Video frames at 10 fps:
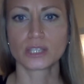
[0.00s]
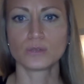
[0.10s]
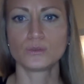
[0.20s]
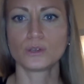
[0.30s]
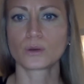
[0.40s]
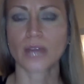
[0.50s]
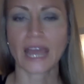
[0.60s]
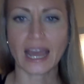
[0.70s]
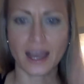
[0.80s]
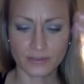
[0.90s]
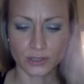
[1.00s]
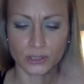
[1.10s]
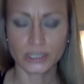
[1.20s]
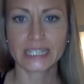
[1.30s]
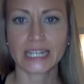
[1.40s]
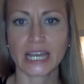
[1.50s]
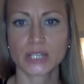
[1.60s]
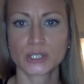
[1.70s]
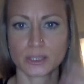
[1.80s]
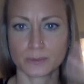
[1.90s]
you don't have a good
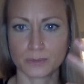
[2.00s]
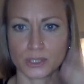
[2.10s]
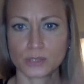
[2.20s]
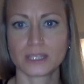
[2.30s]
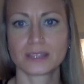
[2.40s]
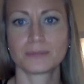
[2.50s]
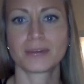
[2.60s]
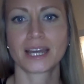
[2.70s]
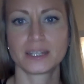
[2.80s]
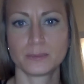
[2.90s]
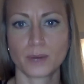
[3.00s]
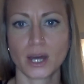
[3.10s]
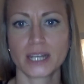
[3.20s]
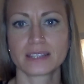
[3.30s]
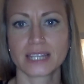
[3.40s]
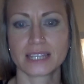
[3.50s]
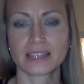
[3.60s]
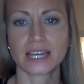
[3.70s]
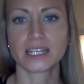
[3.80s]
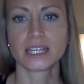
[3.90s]
connection between the mind and body like
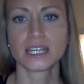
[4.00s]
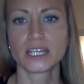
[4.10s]
that,